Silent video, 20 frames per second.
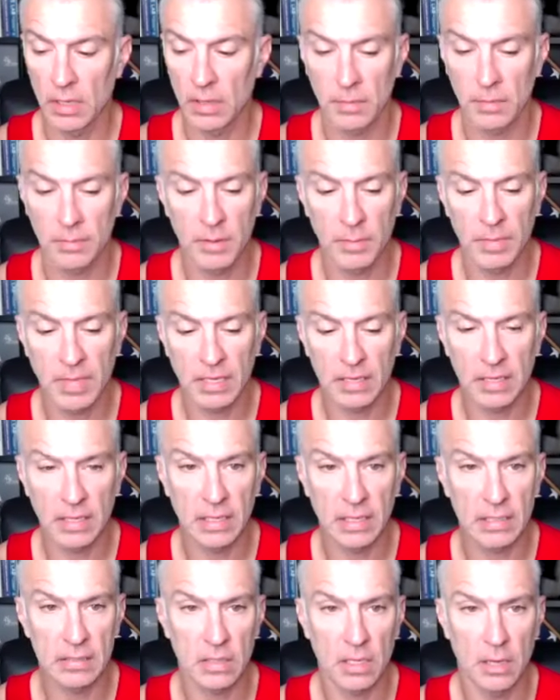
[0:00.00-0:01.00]
the big thing
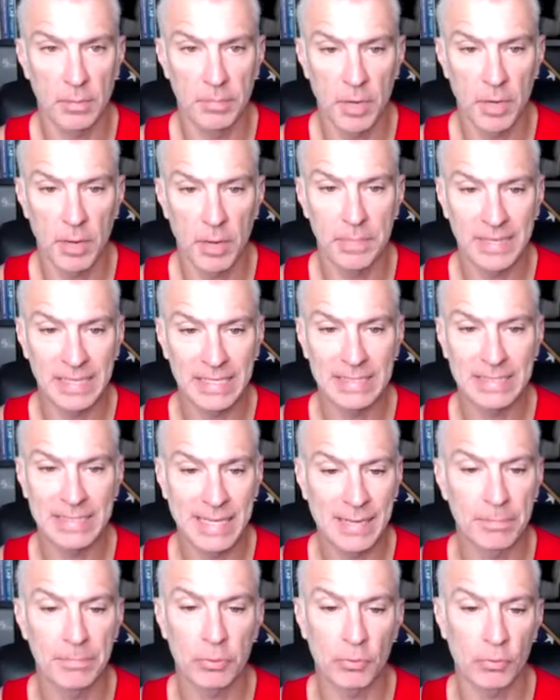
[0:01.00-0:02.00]
is a pump is
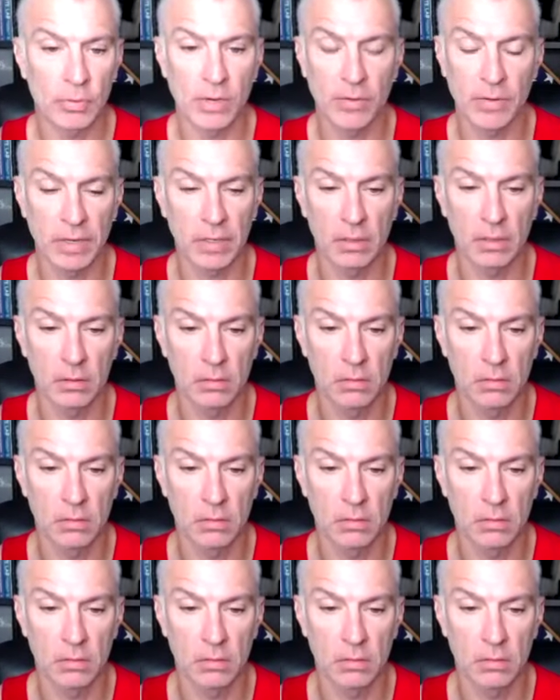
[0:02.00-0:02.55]
temporary.